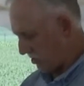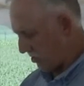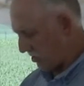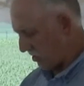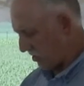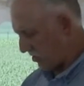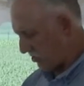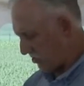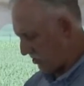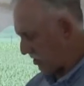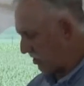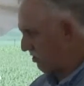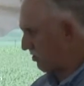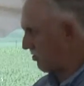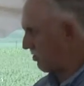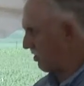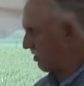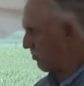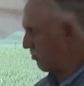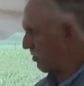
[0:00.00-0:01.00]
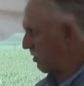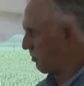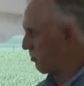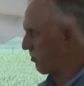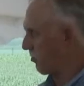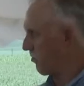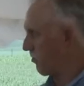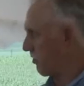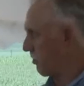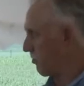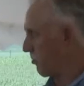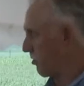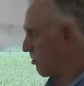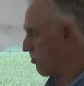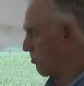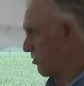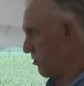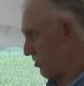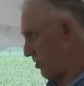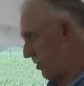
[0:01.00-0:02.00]
I think he said he's had people from the
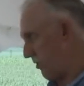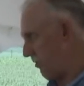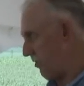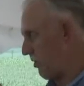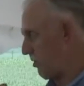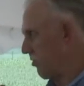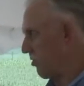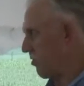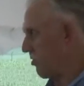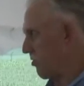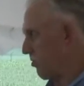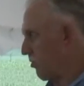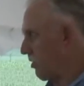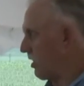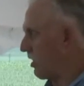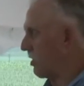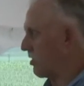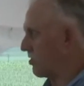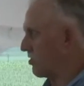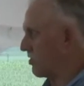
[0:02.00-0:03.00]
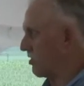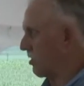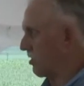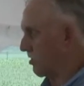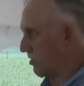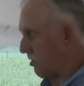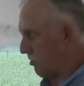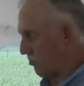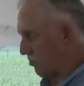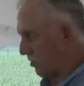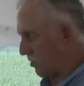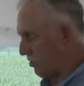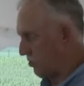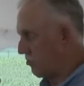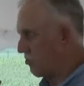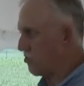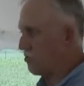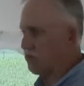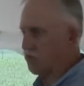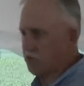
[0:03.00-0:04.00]
Pacific Northwest, like the
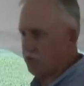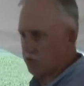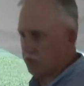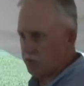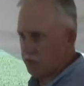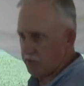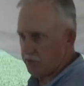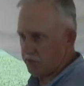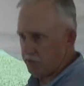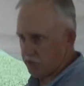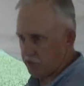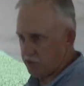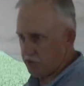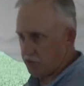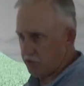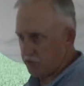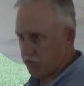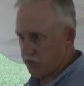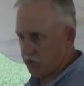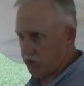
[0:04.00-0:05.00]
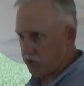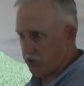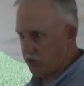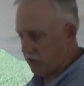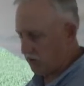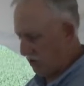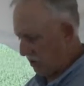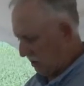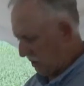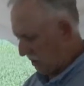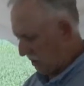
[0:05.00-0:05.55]
Palouse wheat producing region.